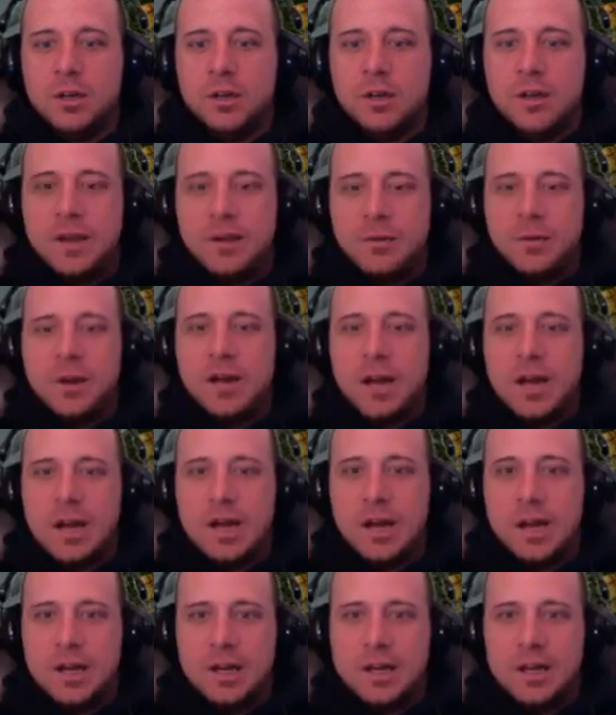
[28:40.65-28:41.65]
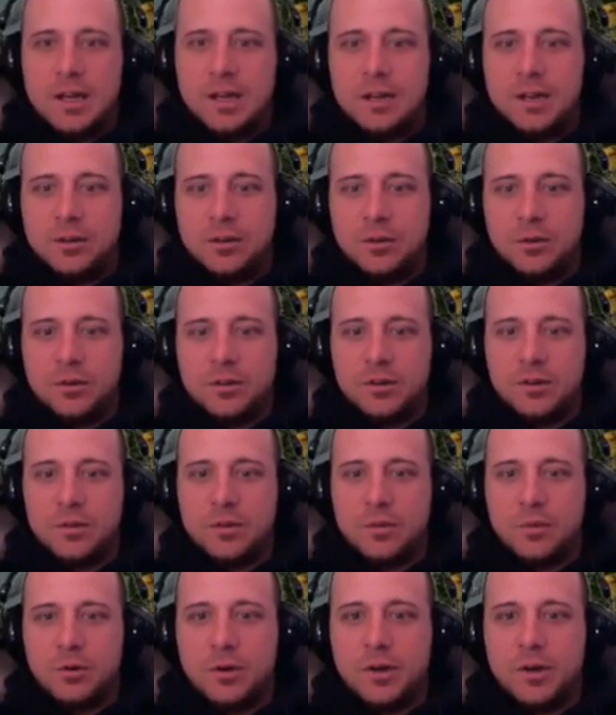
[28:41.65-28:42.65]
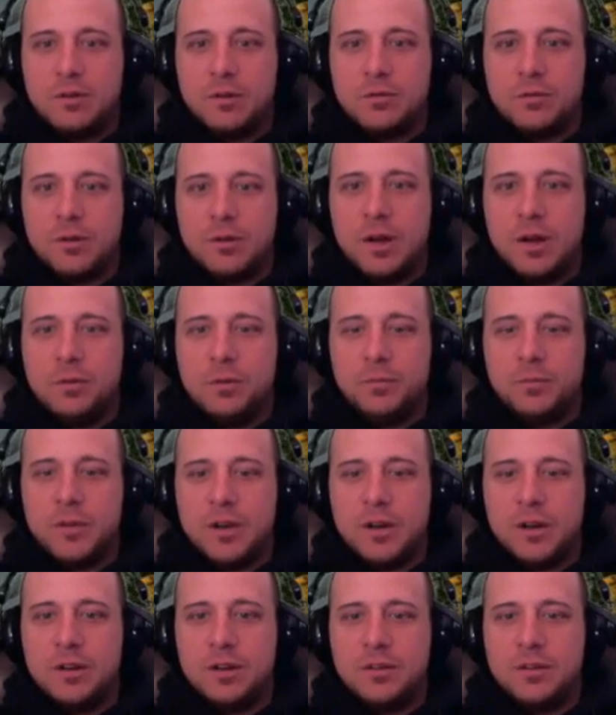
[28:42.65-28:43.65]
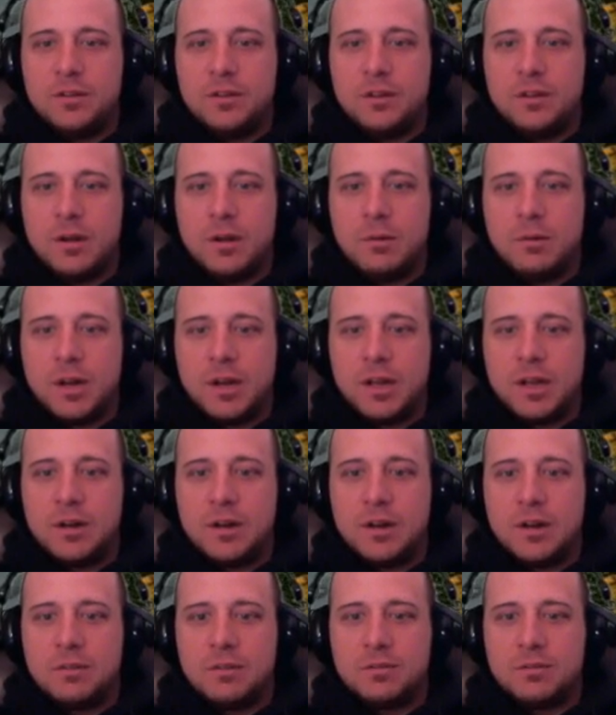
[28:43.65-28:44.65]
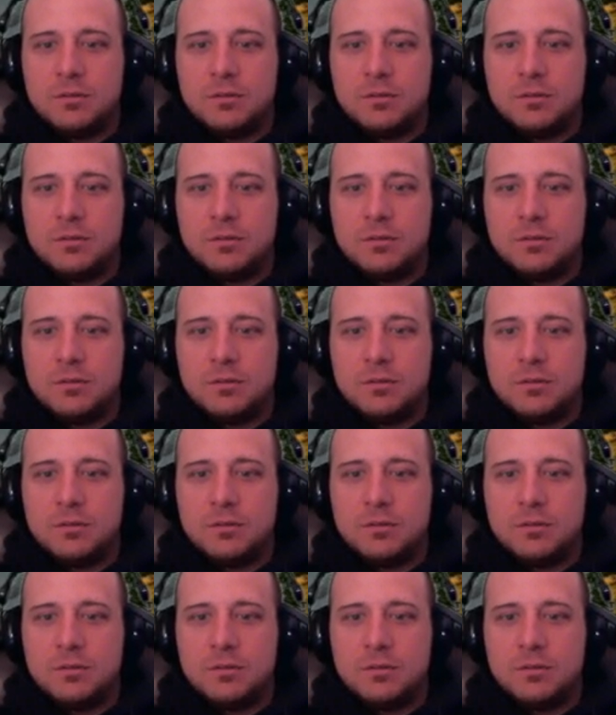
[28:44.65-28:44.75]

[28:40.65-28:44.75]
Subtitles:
that when I get to a certain point of rage, oh, there it is, I want to get it off.